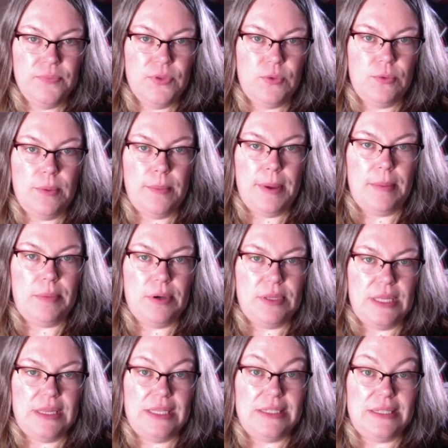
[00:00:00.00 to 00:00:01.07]
Remember
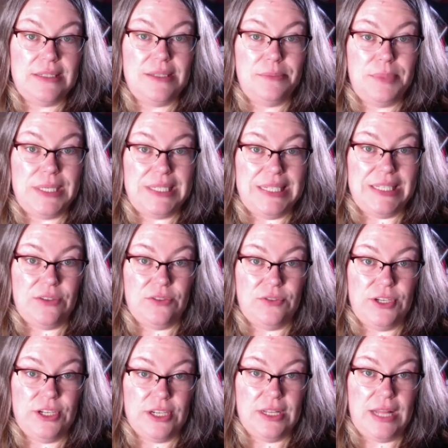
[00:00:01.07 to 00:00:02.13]
that this is a big deal for
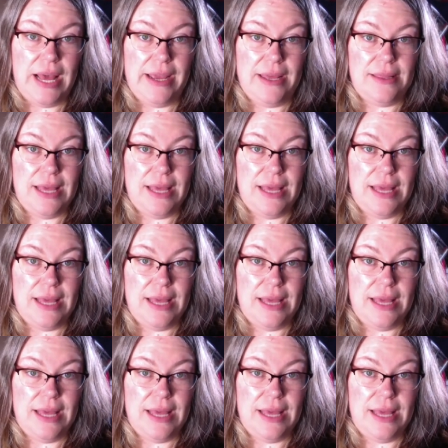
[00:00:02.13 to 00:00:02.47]
your client.